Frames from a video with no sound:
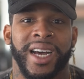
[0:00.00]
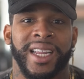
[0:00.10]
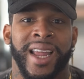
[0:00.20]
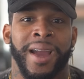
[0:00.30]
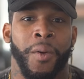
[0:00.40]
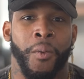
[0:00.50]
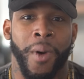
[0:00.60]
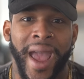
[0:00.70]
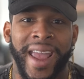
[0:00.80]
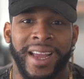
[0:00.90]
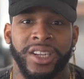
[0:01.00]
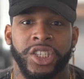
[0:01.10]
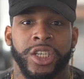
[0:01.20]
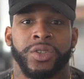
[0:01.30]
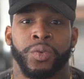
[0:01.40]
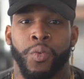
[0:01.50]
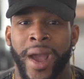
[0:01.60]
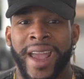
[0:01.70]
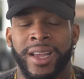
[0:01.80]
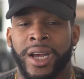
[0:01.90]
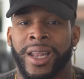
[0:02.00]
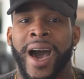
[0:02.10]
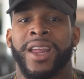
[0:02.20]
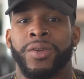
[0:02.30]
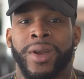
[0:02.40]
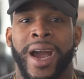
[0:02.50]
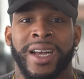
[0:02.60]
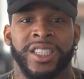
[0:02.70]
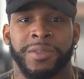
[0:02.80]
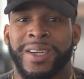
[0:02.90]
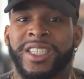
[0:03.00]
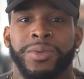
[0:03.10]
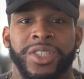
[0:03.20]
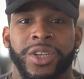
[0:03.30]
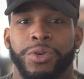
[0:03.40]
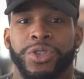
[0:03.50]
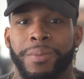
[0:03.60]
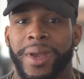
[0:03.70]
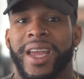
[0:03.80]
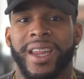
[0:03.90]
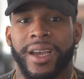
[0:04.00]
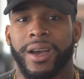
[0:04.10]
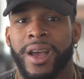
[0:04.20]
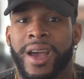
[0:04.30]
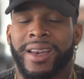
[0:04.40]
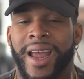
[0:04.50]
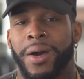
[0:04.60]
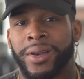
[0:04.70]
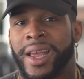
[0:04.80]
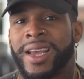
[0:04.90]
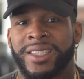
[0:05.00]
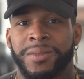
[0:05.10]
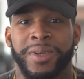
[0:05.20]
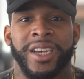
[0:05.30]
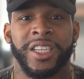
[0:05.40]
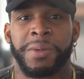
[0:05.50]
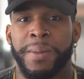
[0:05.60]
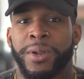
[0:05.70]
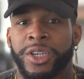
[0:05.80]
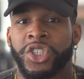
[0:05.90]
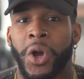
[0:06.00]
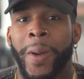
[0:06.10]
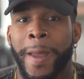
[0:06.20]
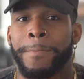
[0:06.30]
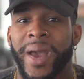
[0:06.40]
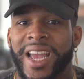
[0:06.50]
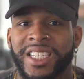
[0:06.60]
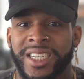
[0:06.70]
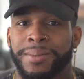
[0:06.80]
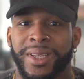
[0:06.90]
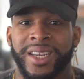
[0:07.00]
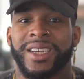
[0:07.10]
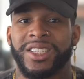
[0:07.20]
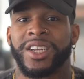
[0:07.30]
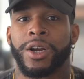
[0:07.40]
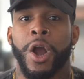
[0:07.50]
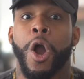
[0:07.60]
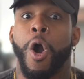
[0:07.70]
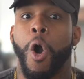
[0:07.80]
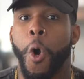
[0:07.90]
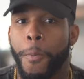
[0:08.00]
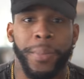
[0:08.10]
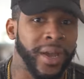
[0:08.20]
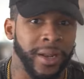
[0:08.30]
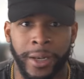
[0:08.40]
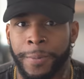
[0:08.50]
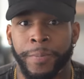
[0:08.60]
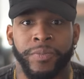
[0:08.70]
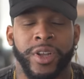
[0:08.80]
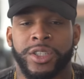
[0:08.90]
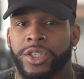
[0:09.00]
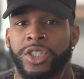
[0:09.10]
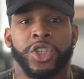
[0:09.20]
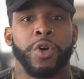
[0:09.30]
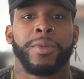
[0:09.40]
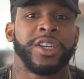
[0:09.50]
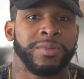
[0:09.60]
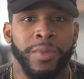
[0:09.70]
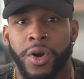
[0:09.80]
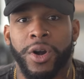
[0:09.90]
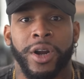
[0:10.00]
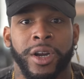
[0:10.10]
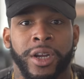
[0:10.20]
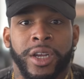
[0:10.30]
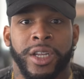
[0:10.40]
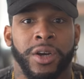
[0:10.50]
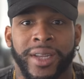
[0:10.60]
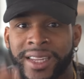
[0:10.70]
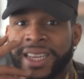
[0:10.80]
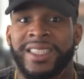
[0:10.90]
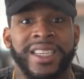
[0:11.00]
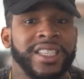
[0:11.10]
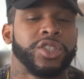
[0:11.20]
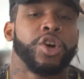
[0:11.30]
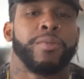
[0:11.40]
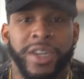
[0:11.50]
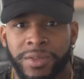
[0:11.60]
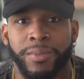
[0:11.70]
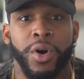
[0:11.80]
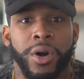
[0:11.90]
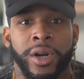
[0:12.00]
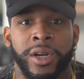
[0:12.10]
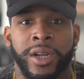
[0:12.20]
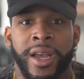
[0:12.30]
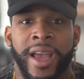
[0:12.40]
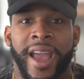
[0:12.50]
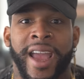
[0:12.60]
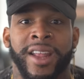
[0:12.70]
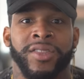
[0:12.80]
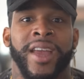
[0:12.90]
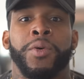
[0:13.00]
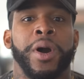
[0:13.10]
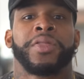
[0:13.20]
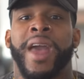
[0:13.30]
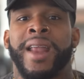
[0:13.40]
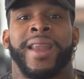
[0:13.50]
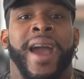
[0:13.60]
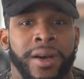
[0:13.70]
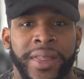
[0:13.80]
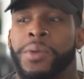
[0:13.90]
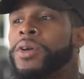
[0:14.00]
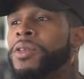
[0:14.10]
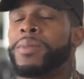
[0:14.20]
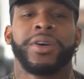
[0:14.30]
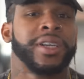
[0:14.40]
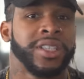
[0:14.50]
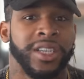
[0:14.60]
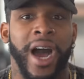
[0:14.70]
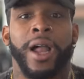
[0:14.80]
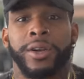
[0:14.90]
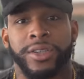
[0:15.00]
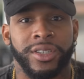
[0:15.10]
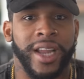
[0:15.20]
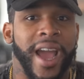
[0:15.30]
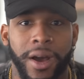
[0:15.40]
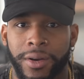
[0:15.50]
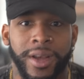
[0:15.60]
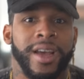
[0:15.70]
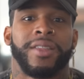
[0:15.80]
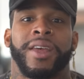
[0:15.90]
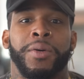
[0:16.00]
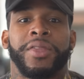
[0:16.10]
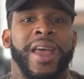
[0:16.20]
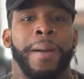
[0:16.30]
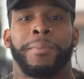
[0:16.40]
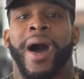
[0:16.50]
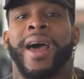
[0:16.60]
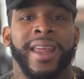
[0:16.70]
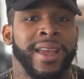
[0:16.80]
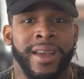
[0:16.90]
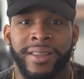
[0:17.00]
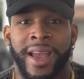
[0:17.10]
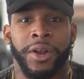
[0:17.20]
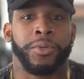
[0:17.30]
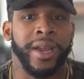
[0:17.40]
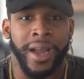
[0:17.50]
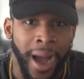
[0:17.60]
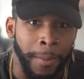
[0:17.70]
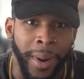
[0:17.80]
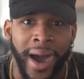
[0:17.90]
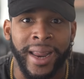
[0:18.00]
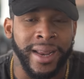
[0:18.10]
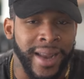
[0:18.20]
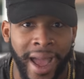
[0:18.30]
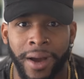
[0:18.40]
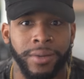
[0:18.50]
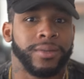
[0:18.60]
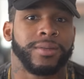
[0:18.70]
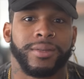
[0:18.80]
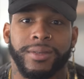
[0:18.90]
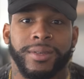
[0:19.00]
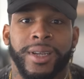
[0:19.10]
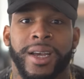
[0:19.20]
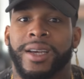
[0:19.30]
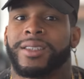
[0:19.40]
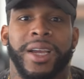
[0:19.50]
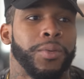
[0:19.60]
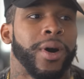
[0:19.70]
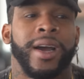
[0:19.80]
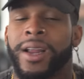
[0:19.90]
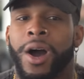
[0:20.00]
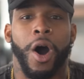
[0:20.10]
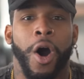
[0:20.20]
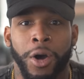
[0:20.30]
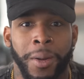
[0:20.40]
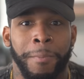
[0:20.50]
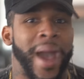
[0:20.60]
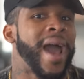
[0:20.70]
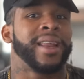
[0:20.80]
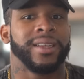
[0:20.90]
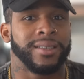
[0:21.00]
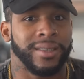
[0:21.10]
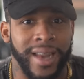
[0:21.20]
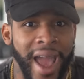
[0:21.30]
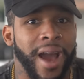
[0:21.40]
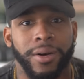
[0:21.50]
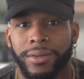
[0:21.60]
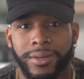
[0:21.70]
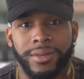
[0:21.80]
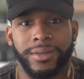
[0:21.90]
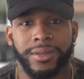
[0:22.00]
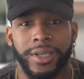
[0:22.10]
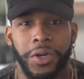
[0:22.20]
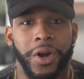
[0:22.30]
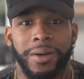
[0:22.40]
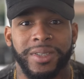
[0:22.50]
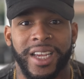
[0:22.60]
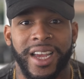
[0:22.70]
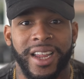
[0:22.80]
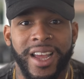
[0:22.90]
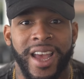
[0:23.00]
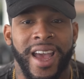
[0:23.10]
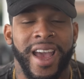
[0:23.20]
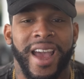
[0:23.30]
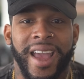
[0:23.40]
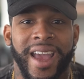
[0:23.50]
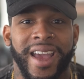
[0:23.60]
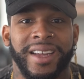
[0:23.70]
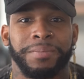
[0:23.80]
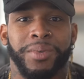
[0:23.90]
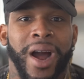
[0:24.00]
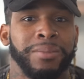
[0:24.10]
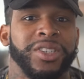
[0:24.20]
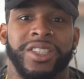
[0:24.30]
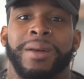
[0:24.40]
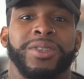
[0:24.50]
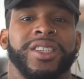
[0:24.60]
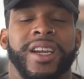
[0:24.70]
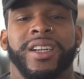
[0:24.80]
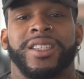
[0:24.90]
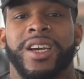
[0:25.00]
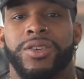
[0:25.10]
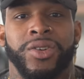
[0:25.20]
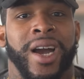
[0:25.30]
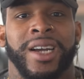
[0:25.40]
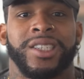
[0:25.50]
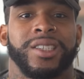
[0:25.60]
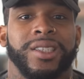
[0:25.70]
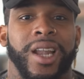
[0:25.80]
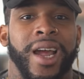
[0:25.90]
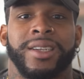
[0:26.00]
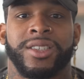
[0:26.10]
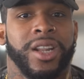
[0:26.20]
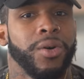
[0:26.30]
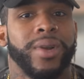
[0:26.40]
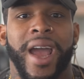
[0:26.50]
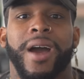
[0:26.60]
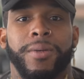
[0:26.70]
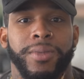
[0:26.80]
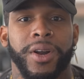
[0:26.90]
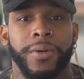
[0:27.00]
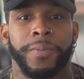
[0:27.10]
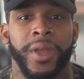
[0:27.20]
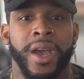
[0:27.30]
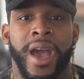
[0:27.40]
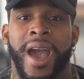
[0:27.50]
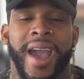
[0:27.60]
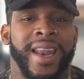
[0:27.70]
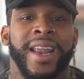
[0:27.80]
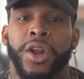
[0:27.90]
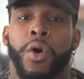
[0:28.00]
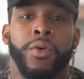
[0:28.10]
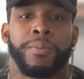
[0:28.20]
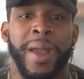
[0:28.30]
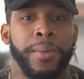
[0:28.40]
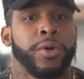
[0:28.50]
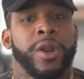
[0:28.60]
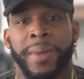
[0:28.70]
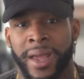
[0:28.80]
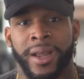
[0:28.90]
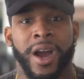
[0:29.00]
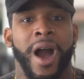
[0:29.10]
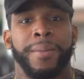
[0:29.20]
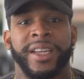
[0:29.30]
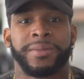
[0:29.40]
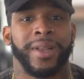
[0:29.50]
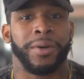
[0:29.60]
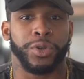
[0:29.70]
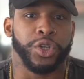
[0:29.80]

Like, wait, just wait. A lot of you guys, especially with social media nowadays, is because people are so impatient because they're open to so much more. You know, they see so much more, and they want that now. They want the millions of dollars now. They want that body, that Greek god body now. They want all the baddies now. You know what I'm saying? And bro, I'm just here to tell you guys just to like slow down, bro. And I know people are gonna be in the comments be like, well,